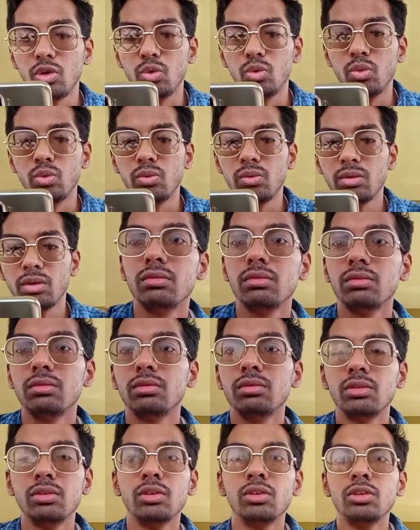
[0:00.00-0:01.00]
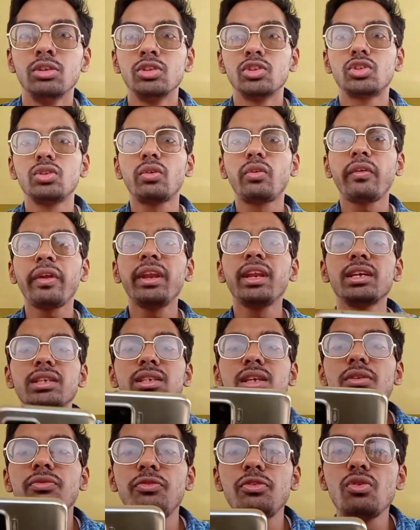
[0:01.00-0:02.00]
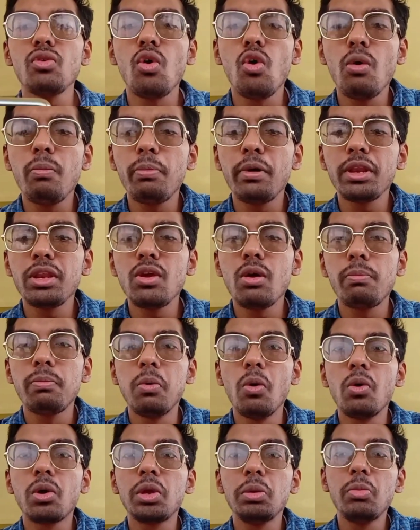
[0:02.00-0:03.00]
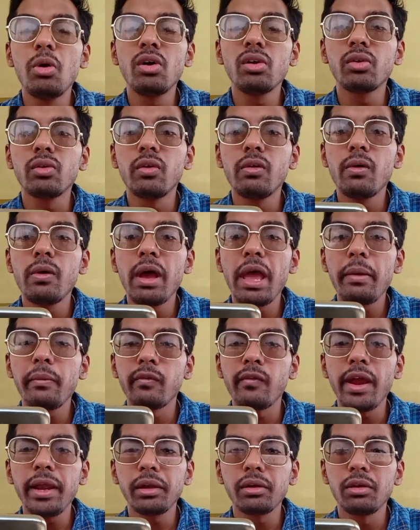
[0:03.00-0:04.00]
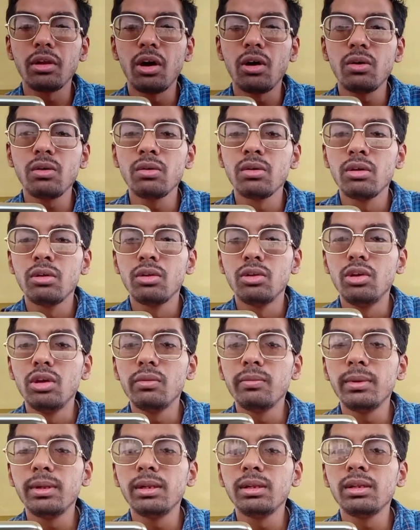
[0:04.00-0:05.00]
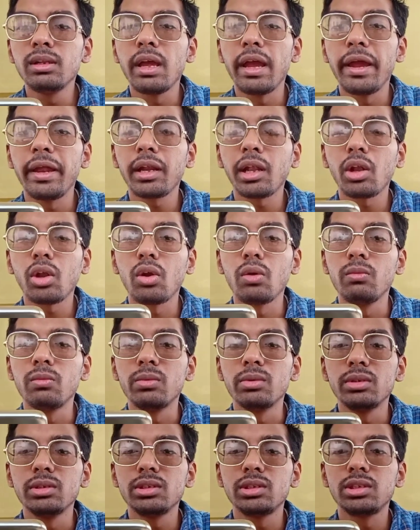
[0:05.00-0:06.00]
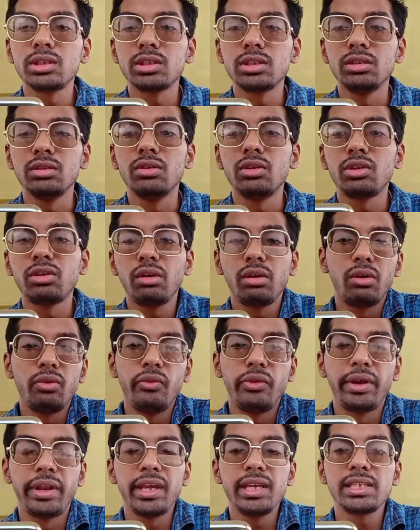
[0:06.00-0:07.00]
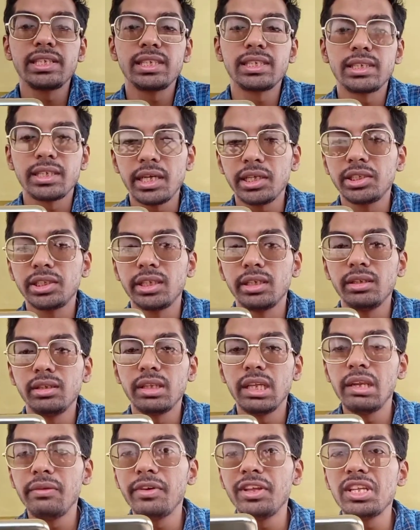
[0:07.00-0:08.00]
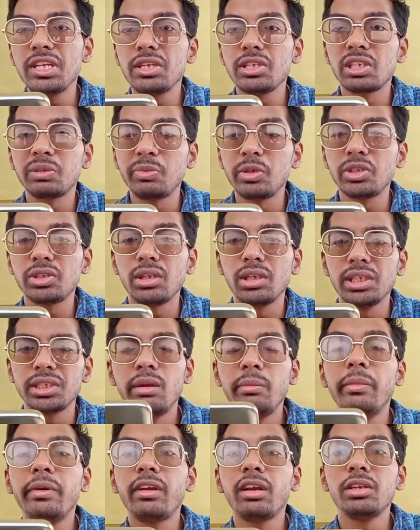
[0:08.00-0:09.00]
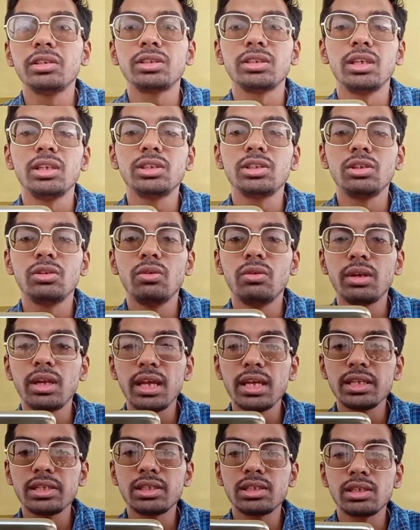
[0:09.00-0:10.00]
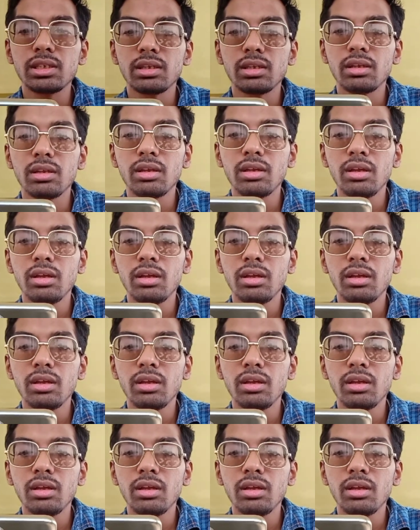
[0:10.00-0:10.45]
too. So trainers, if you open your Pokemon Go app right now, you will head towards your today's section. There is a special limited research known as